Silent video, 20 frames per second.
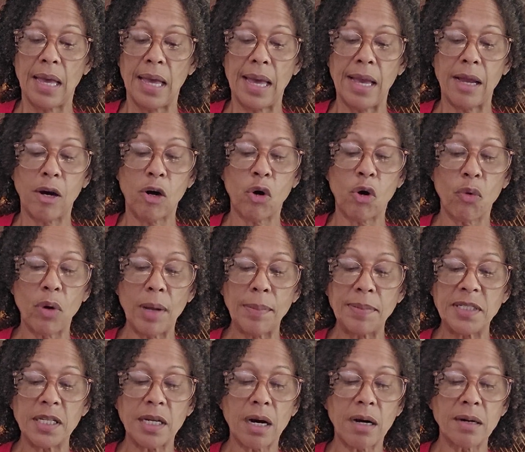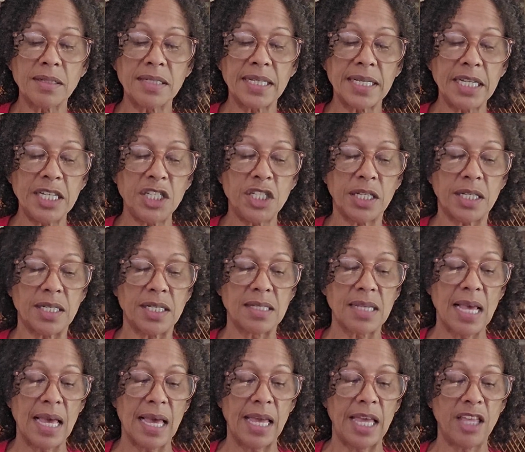and corrupted our teachings
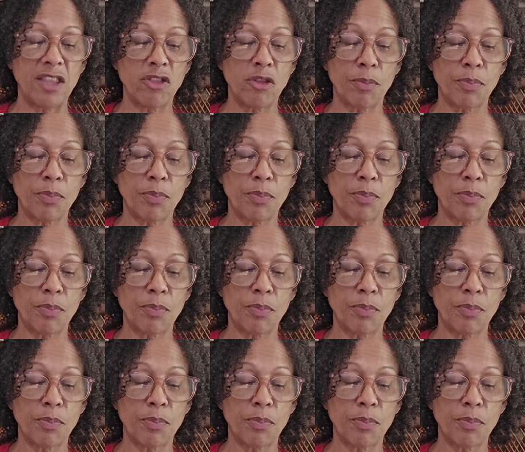in the